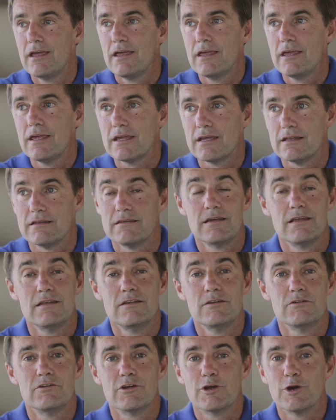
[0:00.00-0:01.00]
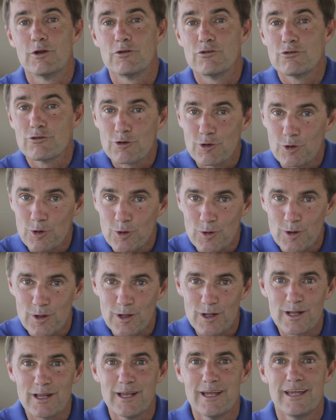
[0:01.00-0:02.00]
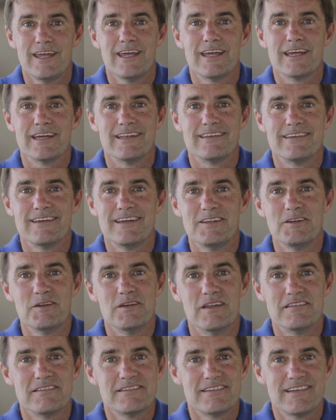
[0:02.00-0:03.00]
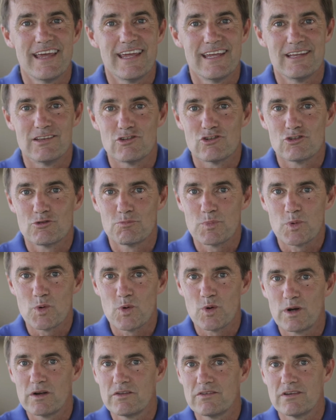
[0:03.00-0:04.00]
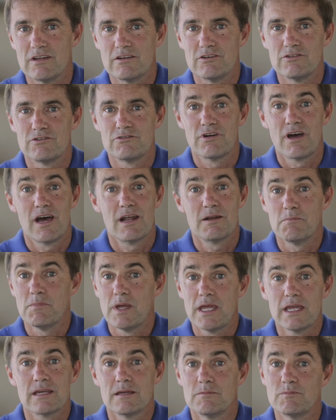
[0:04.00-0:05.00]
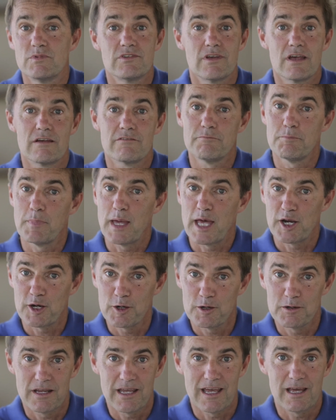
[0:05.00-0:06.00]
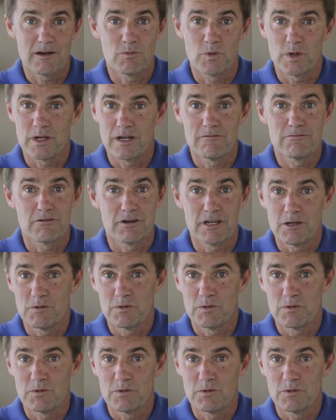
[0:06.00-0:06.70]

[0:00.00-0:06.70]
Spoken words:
He continued to go to school. He continued to stay in sports and try to make himself better at whatever he